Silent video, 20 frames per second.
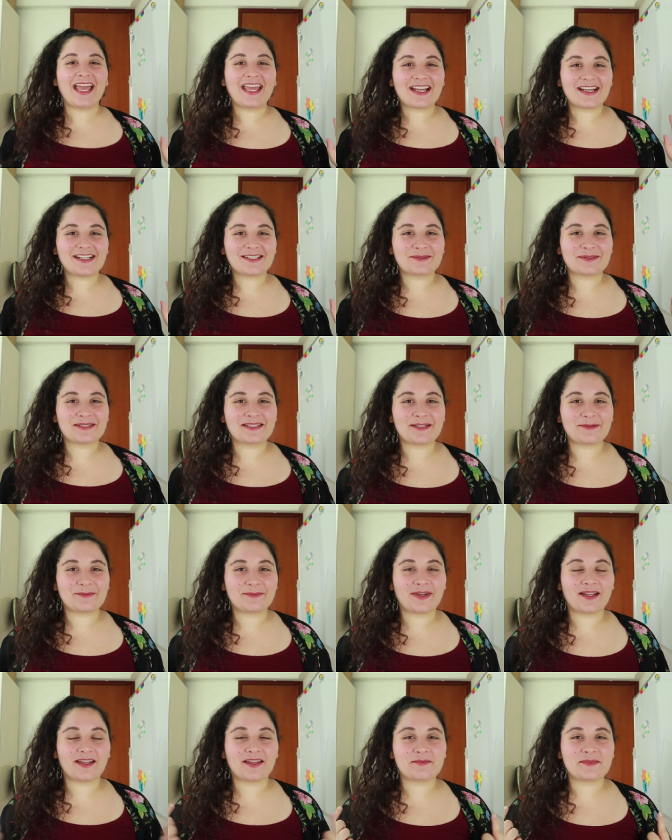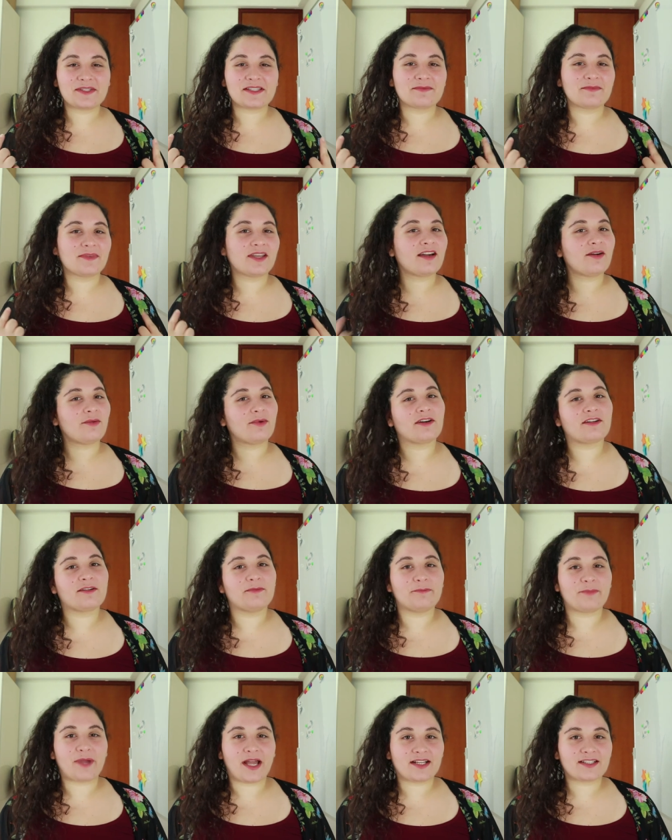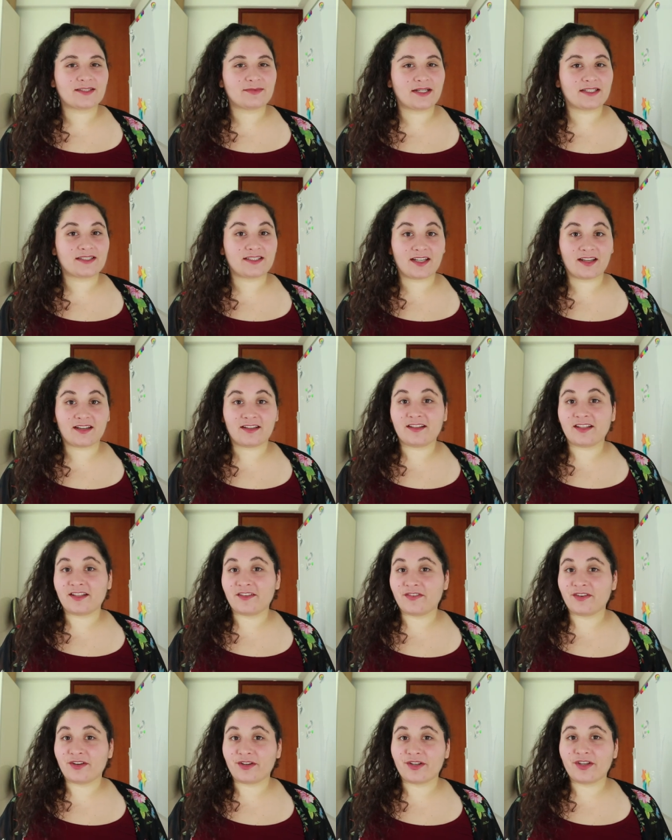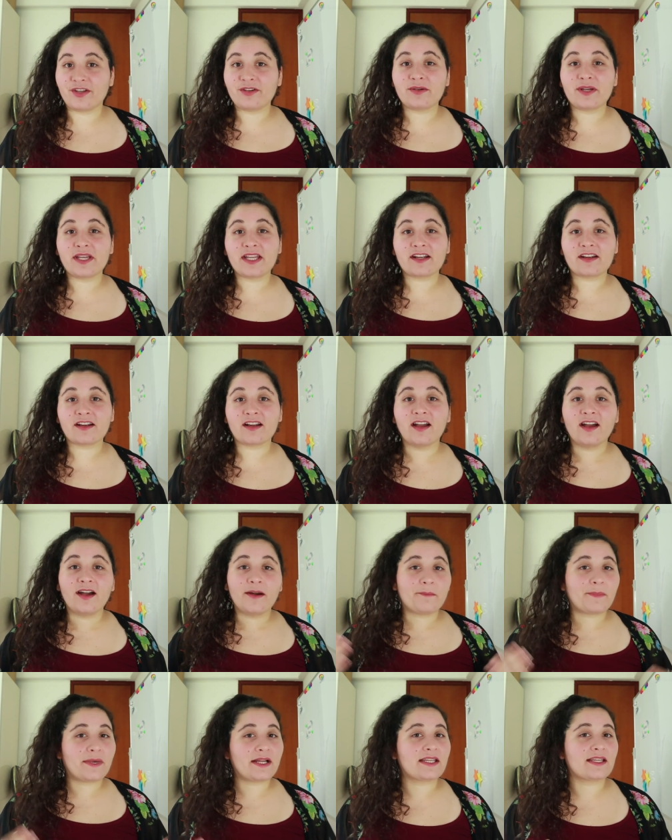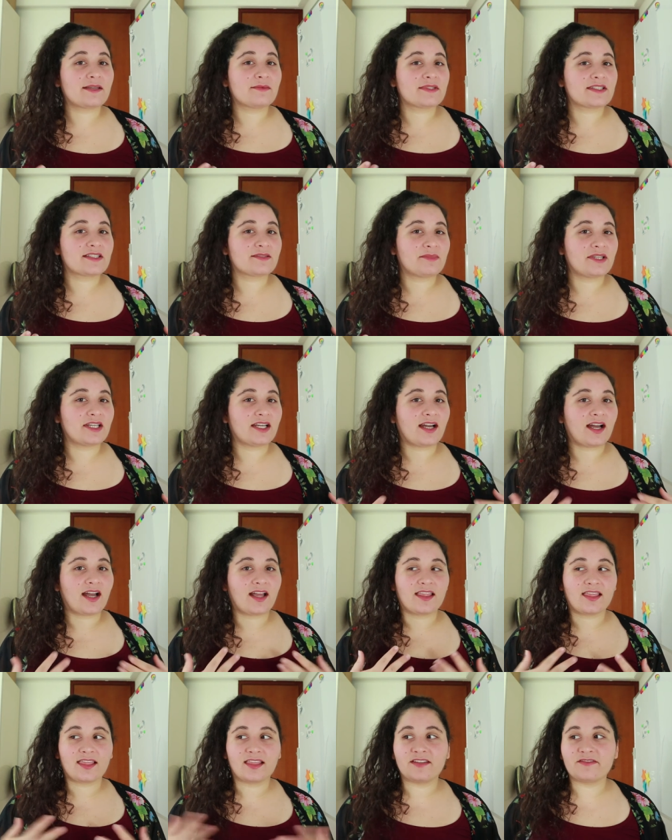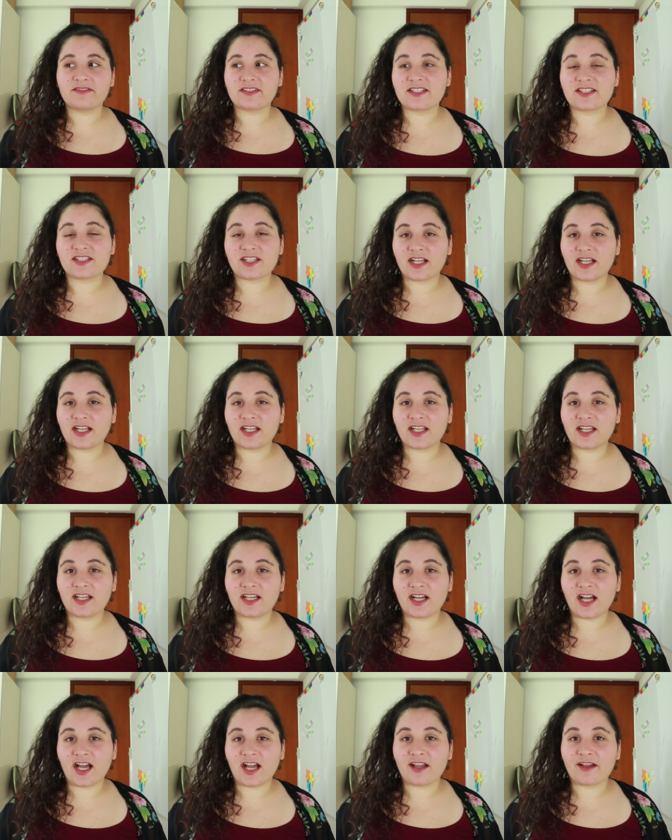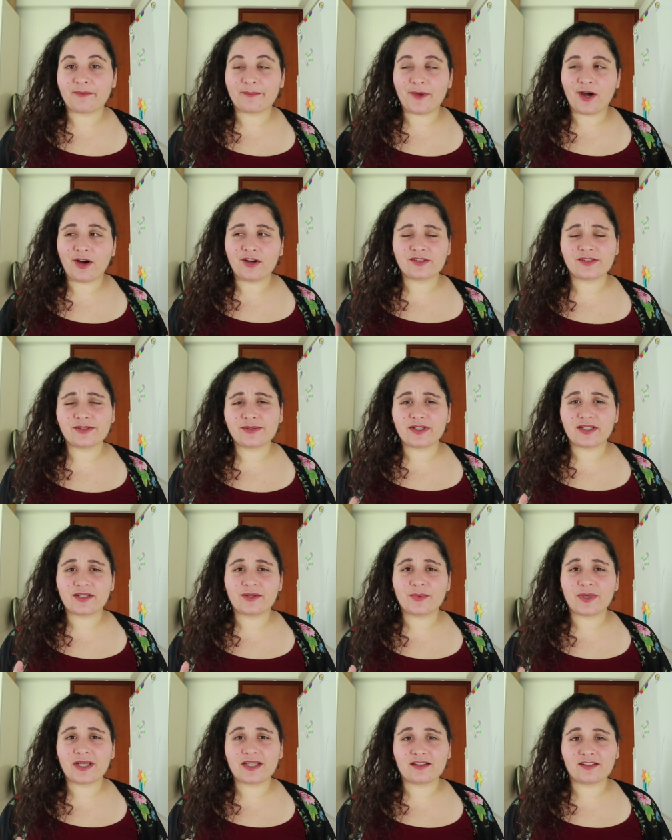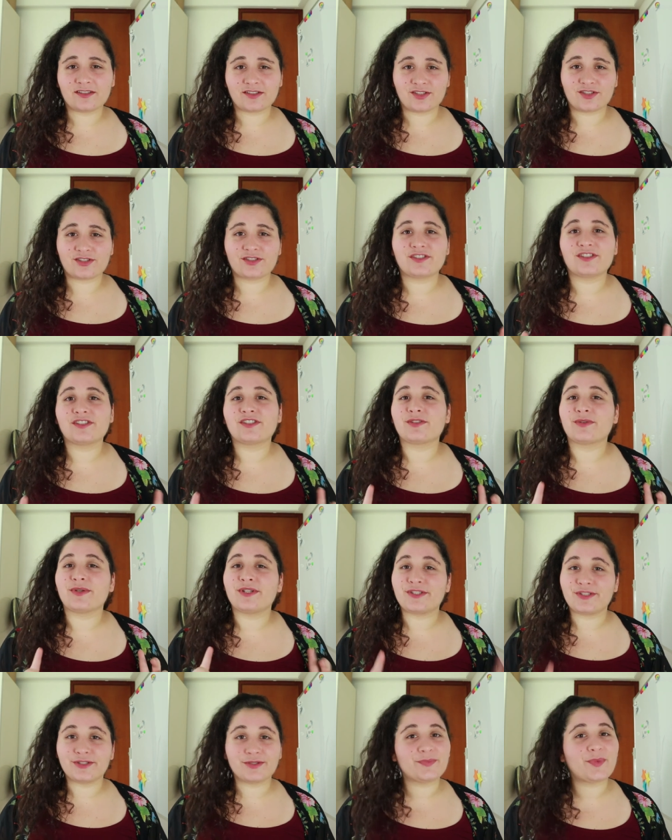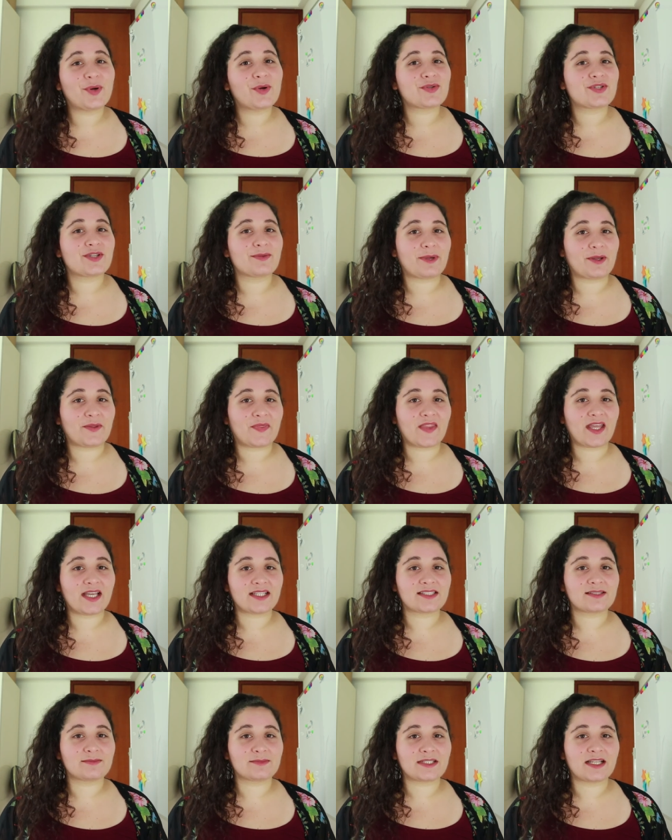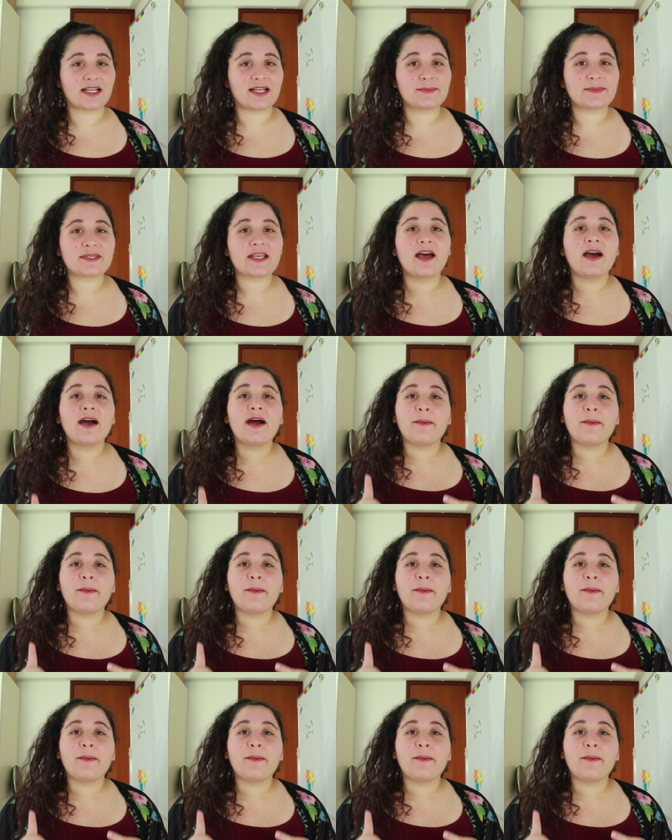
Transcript: Hey guys, what's up? My name is Mia. Welcome back to my channel. If you're new here, my name is Mia. I live in China. I am also on a weight loss journey, so I do post about that sometimes.